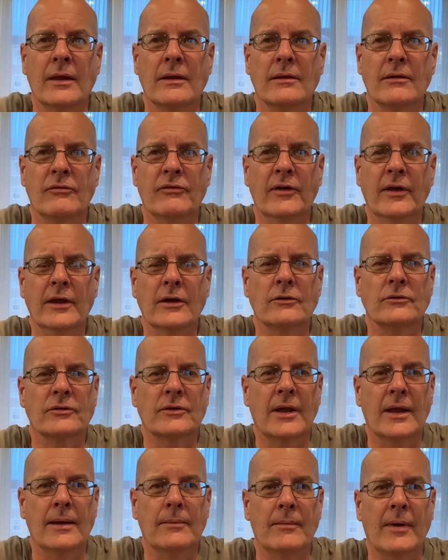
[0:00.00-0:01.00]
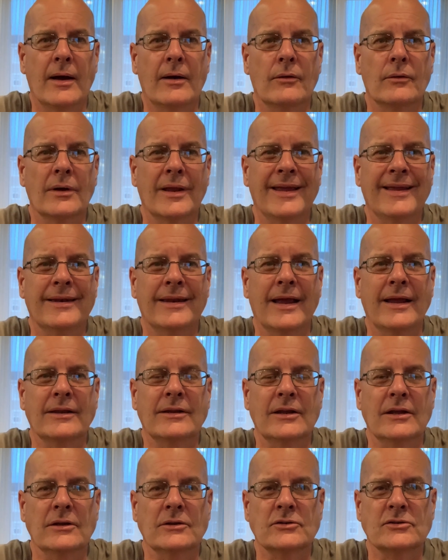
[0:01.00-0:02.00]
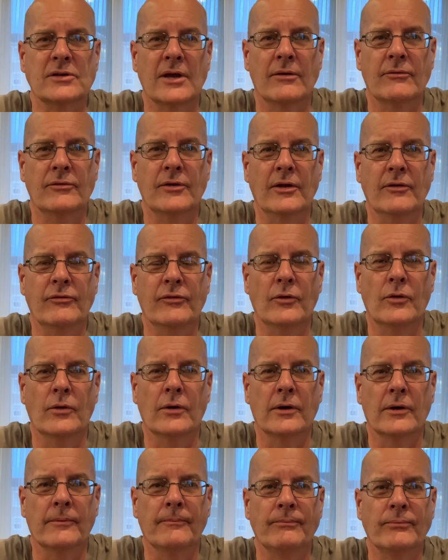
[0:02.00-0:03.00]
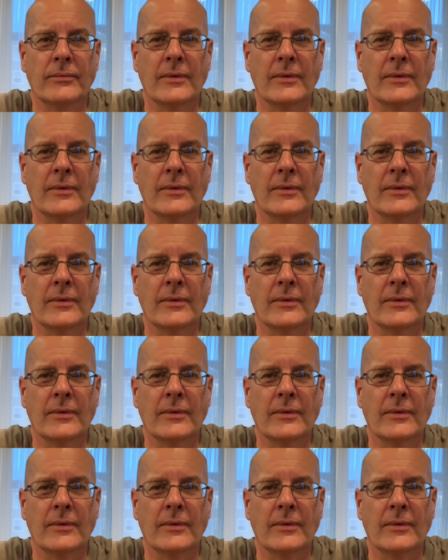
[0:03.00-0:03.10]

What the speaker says: The figures came out in 1974.